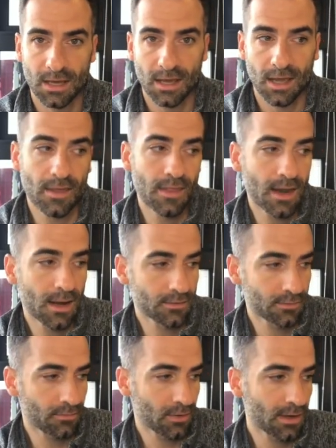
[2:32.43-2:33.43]
And then I was
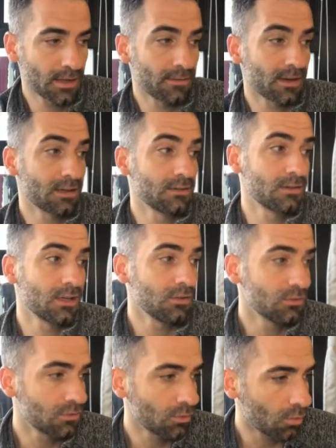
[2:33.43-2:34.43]
afraid that if I
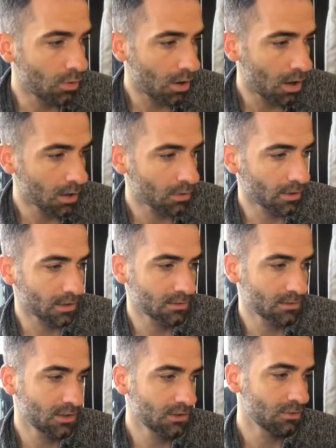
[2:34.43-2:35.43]
continued to walk or
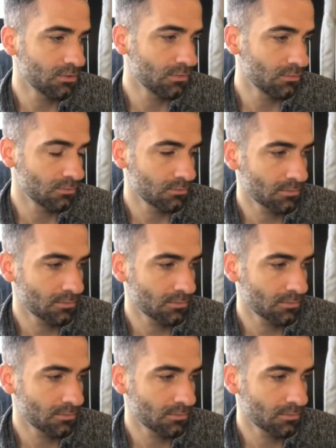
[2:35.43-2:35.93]
continued to